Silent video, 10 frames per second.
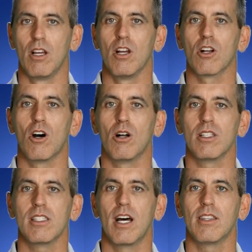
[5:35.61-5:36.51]
Call us
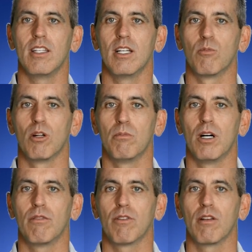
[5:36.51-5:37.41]
now at the number
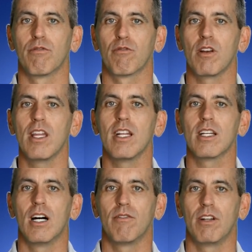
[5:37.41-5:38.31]
above for a free and
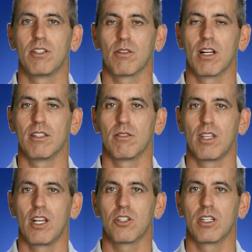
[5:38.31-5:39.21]
confidential
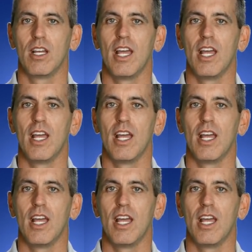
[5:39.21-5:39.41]
consultation.